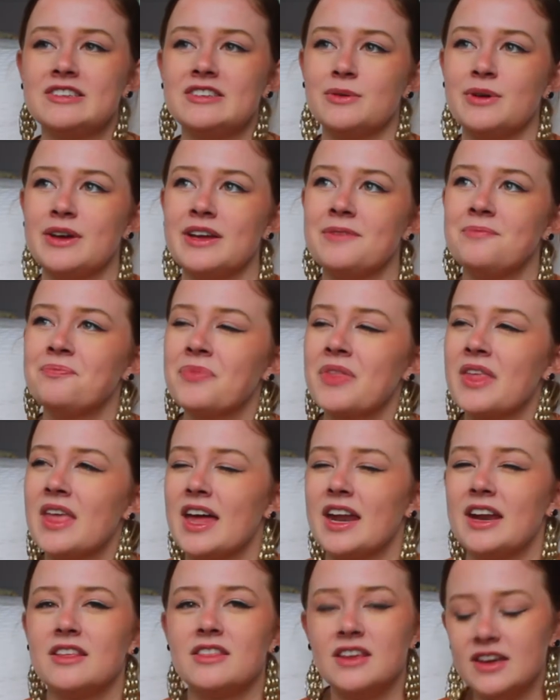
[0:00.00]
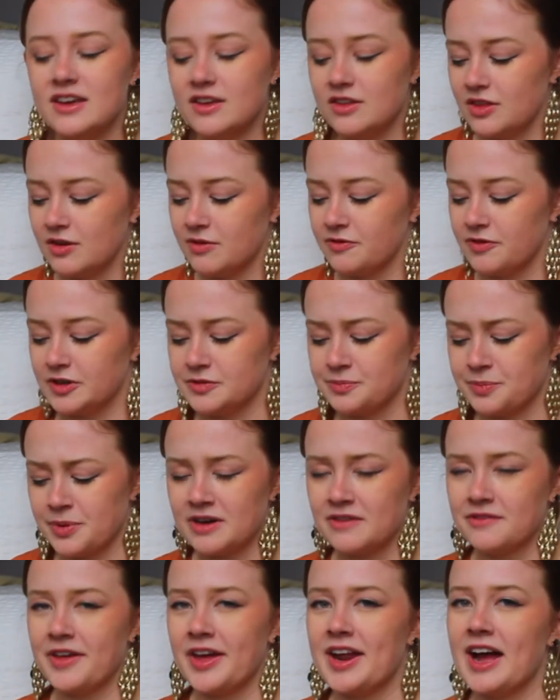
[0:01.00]
to it. And I think the first part
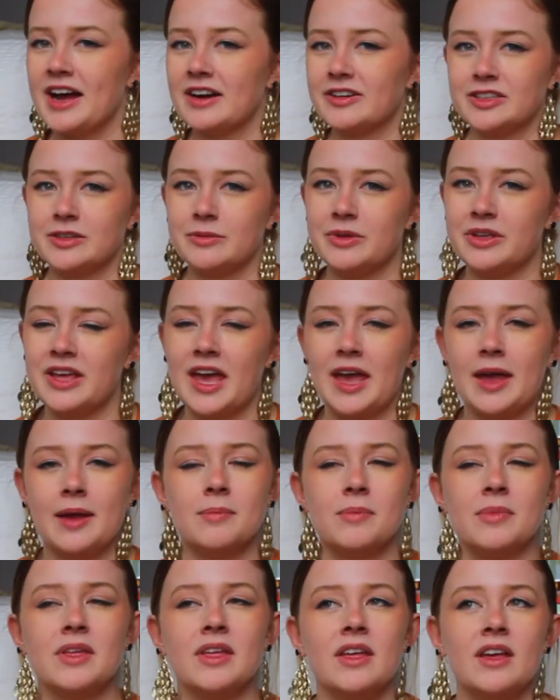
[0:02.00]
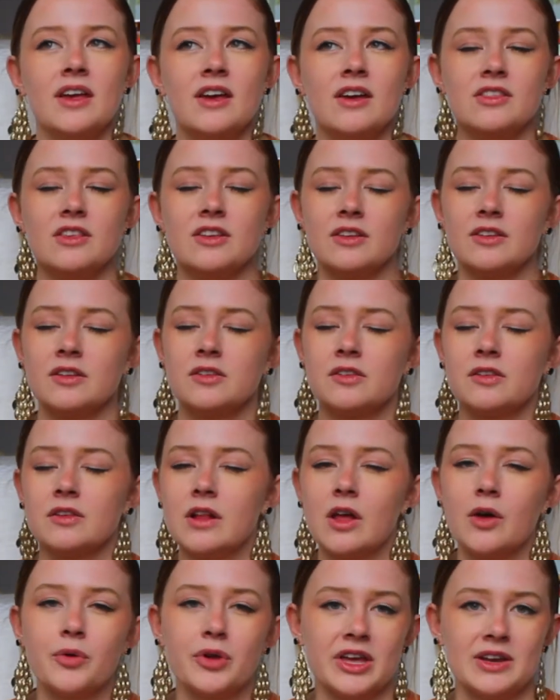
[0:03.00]
of that actually became the
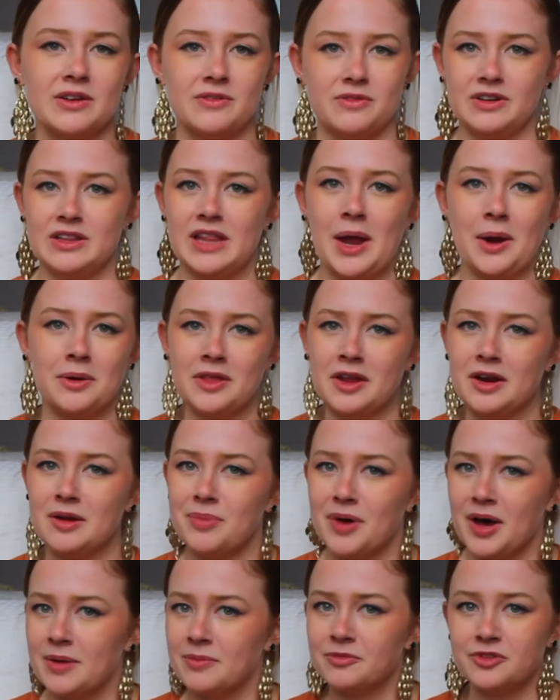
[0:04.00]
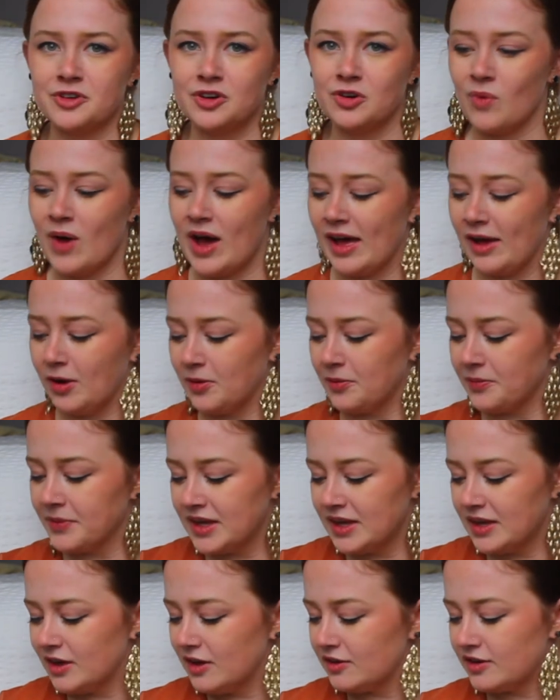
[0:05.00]
slogan for Louder Than a Bomb for a while.
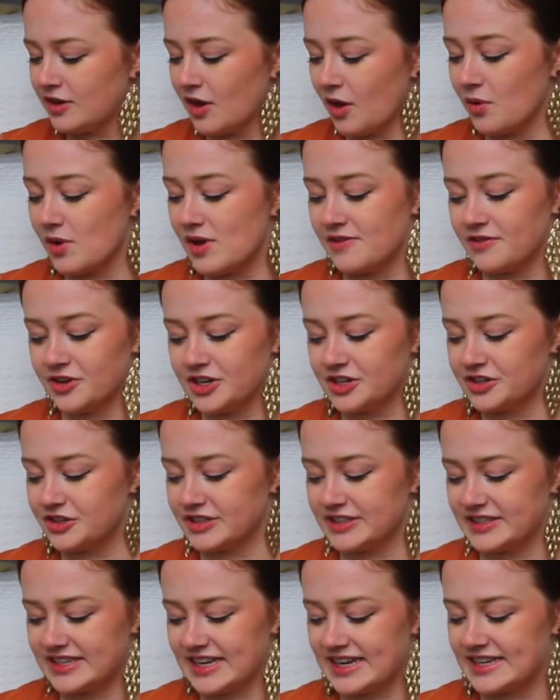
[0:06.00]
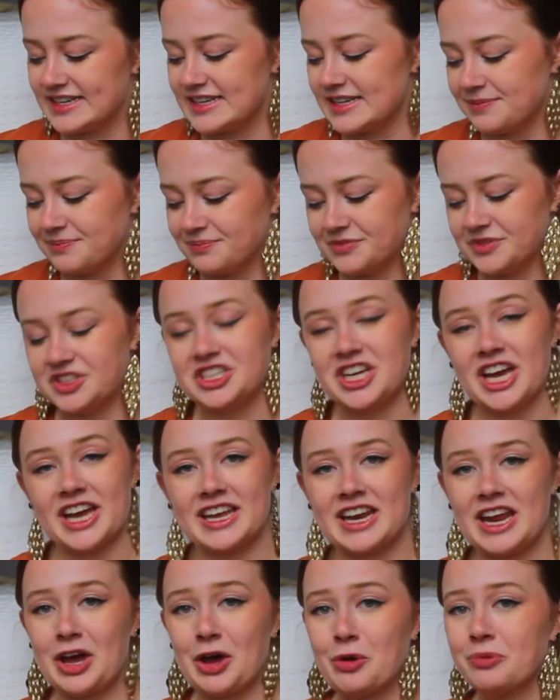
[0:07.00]
So if you're interested, check it
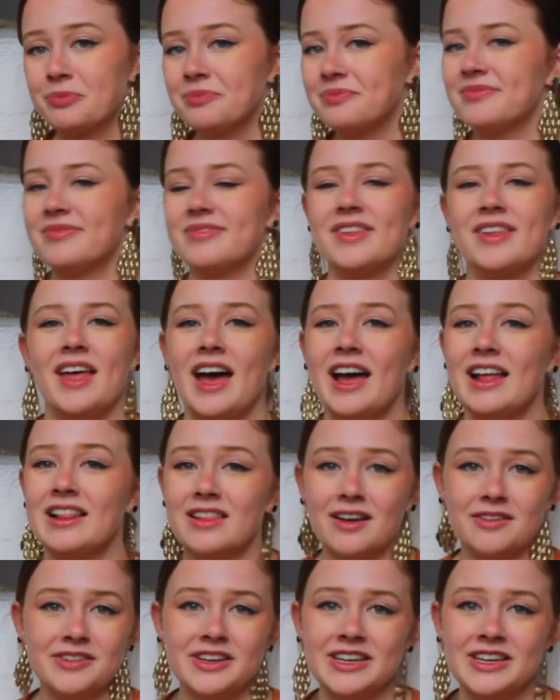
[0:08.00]
out. I love